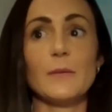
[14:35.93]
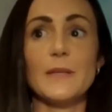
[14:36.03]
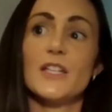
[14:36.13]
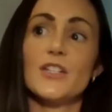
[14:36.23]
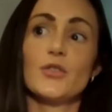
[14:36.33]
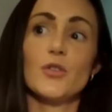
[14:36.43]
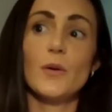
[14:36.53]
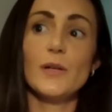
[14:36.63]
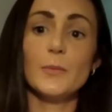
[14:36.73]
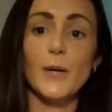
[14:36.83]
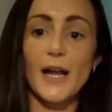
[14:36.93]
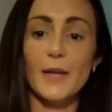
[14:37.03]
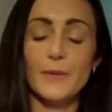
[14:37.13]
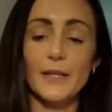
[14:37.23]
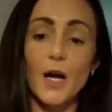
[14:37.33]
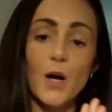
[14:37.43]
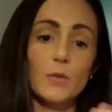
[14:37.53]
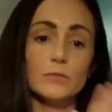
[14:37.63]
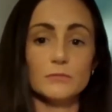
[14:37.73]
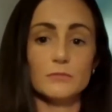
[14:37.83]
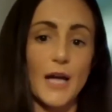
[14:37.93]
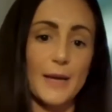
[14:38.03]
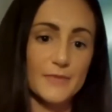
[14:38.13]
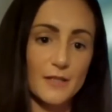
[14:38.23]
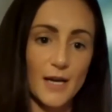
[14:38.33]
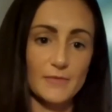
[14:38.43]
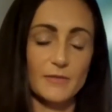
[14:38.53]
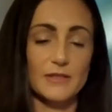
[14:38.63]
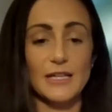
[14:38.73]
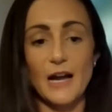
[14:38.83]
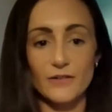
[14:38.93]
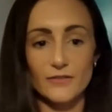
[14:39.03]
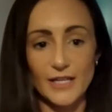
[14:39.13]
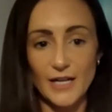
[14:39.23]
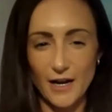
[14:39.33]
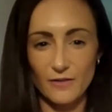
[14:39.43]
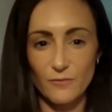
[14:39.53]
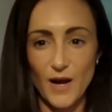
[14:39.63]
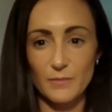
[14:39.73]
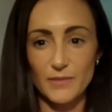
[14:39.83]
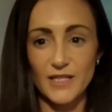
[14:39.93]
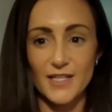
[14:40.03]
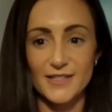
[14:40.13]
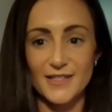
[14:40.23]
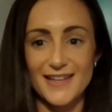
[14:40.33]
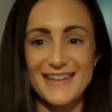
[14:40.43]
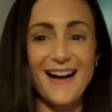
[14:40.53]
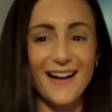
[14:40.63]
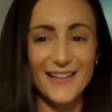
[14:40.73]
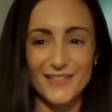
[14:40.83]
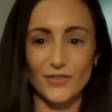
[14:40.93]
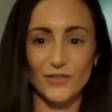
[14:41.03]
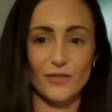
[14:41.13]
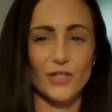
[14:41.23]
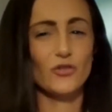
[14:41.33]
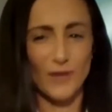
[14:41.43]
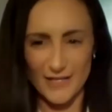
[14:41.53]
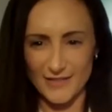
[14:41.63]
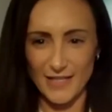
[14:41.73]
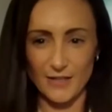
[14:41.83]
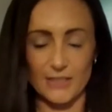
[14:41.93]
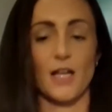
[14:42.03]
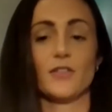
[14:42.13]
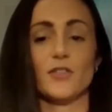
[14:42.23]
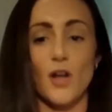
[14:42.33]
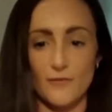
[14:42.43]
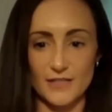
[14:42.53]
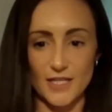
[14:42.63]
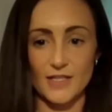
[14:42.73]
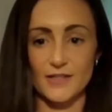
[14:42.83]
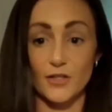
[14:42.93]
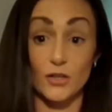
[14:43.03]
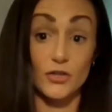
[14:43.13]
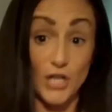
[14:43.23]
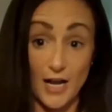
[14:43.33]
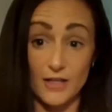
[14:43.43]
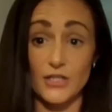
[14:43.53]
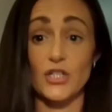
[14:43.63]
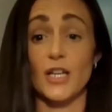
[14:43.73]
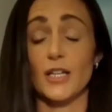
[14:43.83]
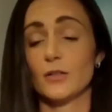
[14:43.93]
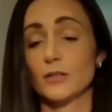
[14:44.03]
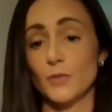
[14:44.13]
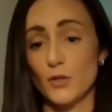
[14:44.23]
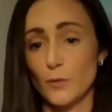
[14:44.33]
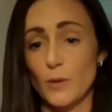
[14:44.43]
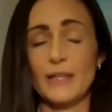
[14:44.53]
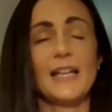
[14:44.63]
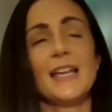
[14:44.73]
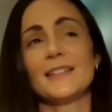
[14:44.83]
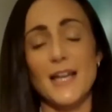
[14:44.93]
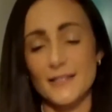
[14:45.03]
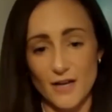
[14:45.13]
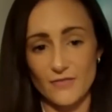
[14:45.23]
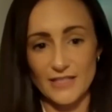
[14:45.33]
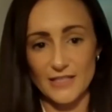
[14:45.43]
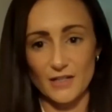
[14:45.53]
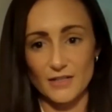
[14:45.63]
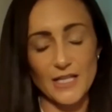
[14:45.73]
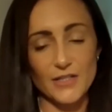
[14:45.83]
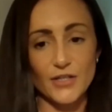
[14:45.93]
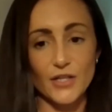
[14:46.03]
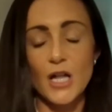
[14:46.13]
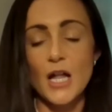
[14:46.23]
Because you don't want to pray and be like, oh, I'm done with it, out of sight, out of mind, because not addressing and not solving things that are challenging or overwhelming, that's obviously not the answer.